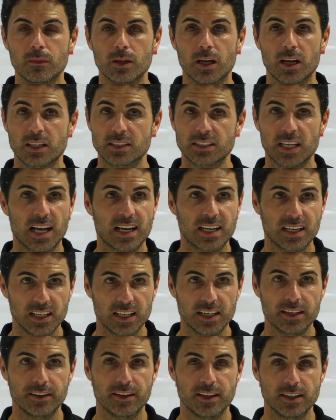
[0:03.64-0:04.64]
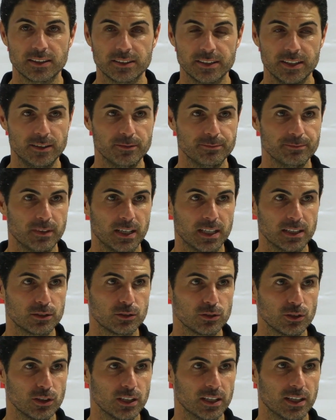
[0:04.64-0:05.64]
Exactly like that, yeah.
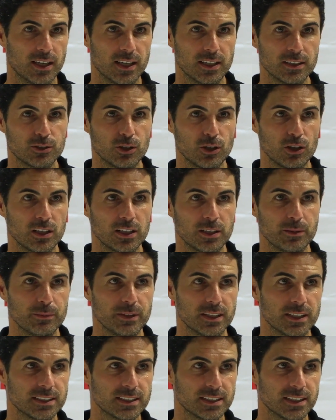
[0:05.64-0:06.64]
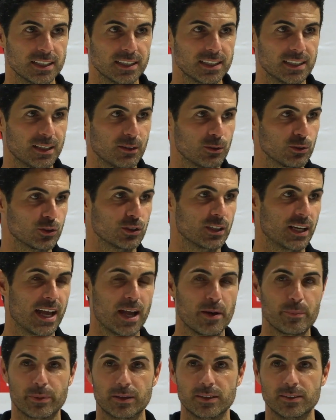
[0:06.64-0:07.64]
I told them yesterday that was going to
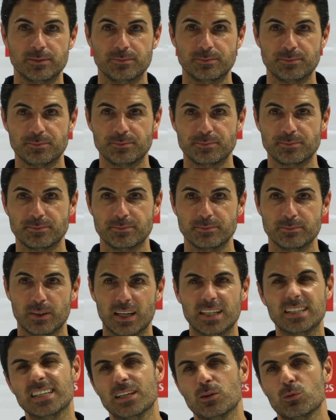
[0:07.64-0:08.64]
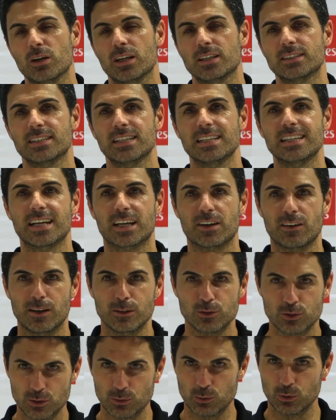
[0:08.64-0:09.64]
happen. I didn't want to tell the
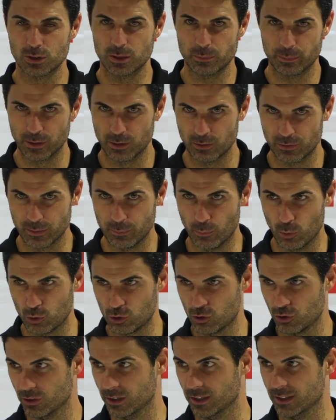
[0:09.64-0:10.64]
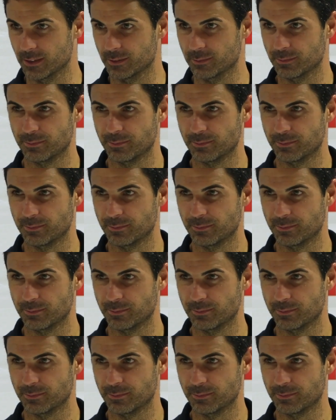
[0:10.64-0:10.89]
crowd, so it was a bit of emotion there.